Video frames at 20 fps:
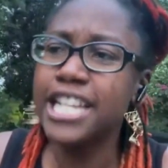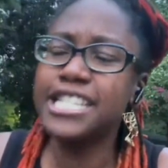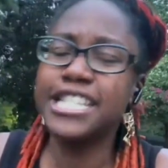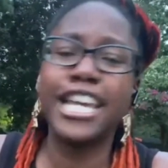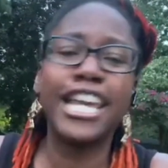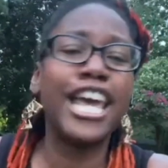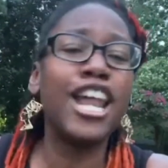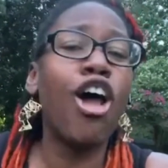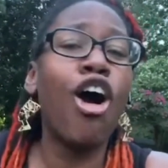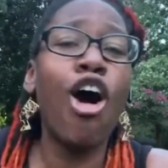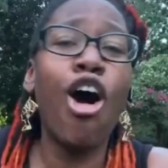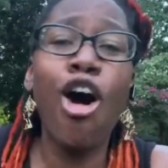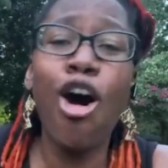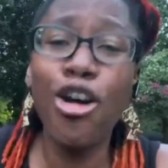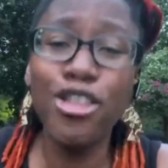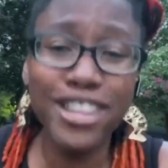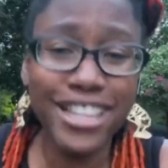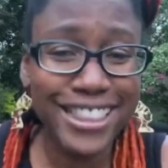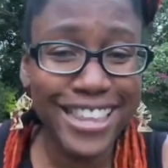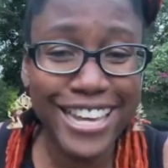to get
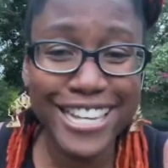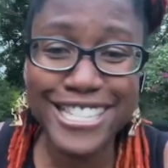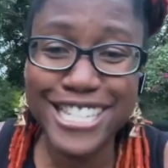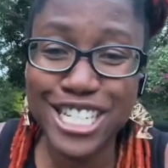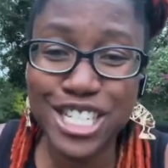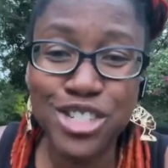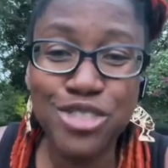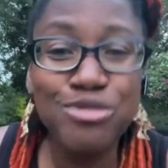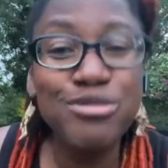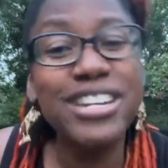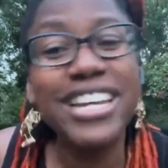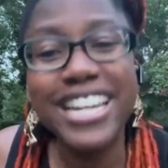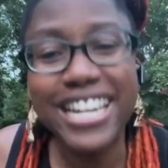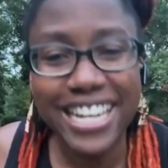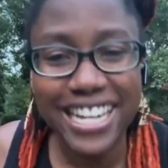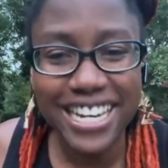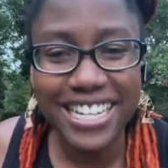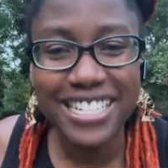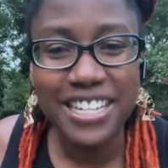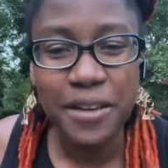all the things that you
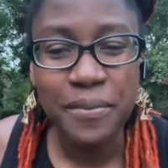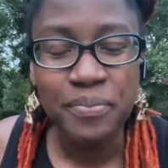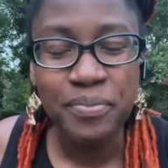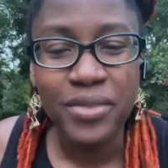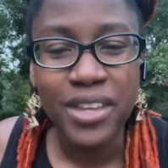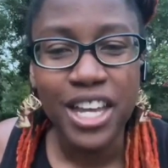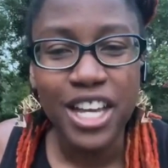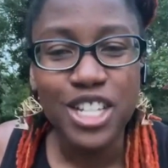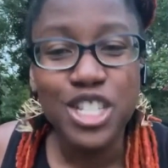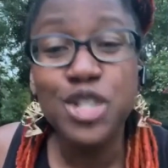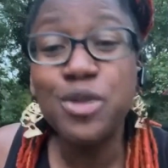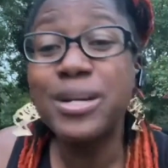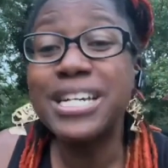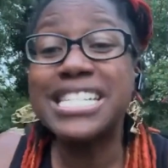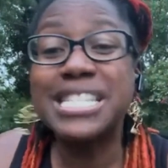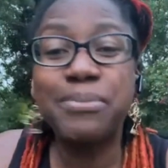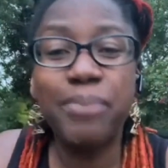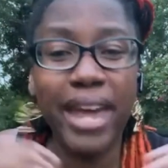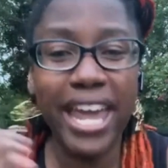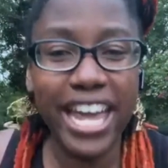need to
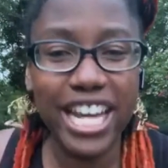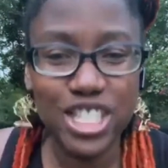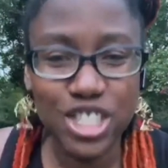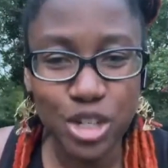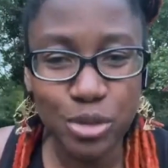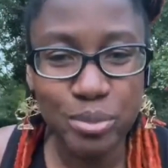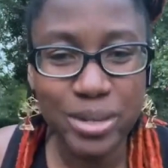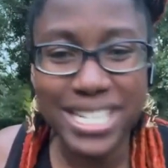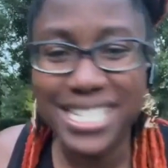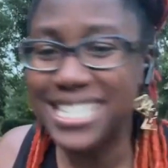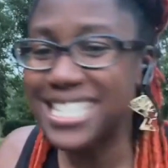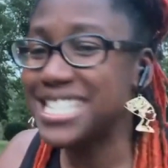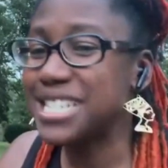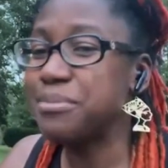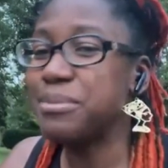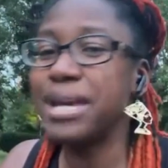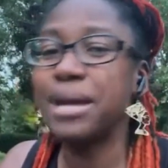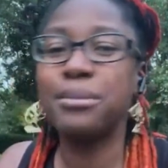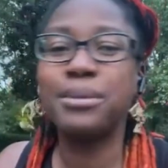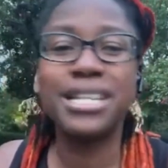expand your business,
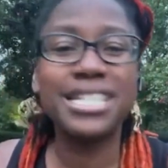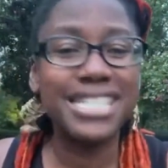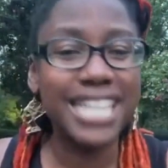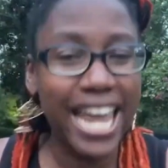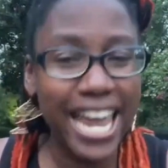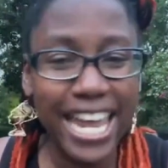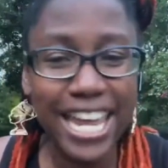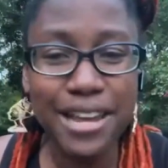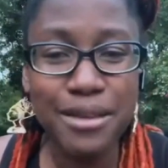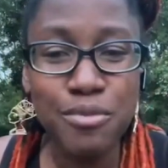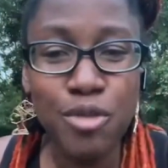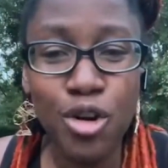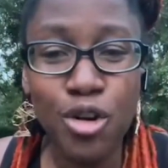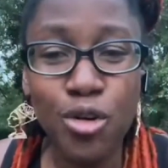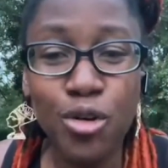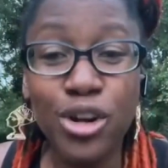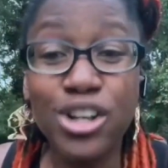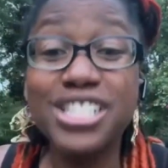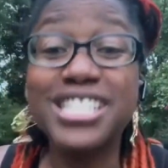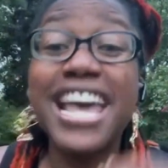to be able to take in more
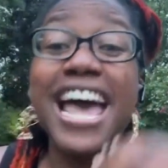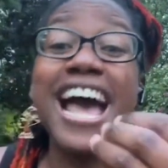orders?